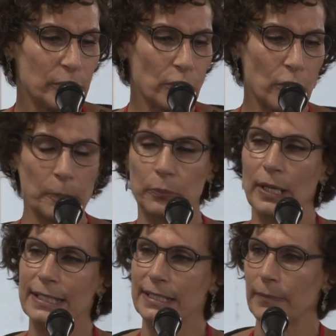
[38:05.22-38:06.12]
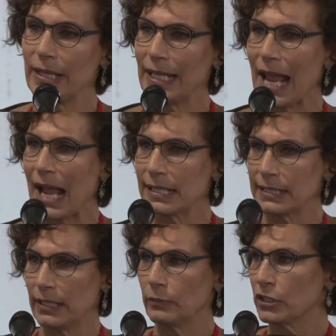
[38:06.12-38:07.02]
to incorporate some of the
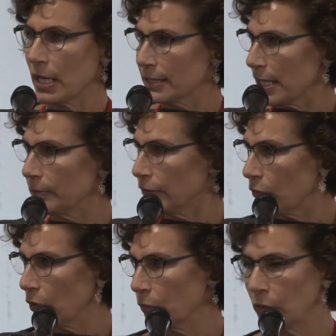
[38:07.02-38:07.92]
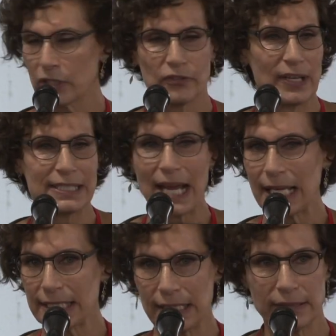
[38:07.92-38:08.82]
acid, which I said before works
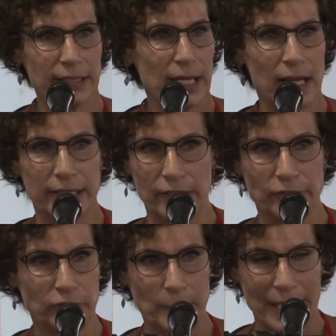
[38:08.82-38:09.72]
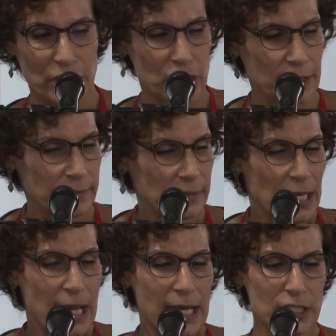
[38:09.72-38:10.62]
fantastically on inflammation
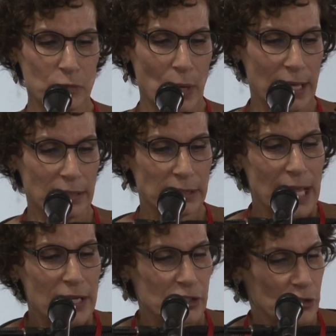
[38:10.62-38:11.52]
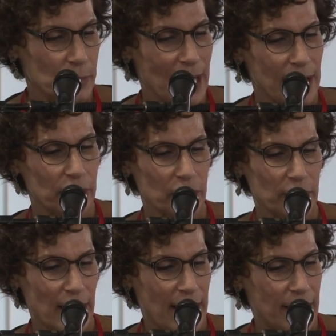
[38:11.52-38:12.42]
as well. So we had
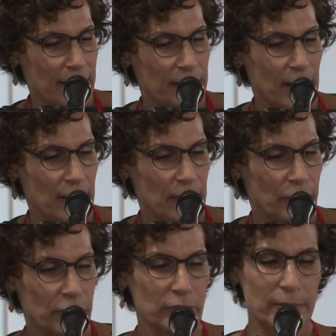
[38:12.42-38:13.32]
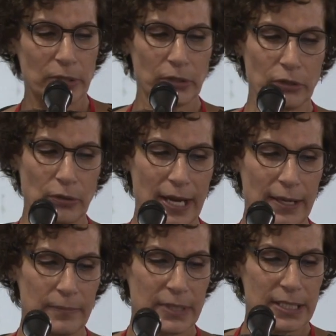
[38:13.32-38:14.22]
her at uh, thirty
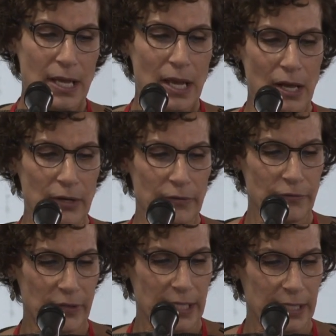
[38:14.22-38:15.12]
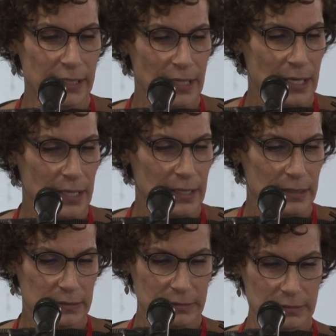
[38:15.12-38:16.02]
milligrams of the, uh,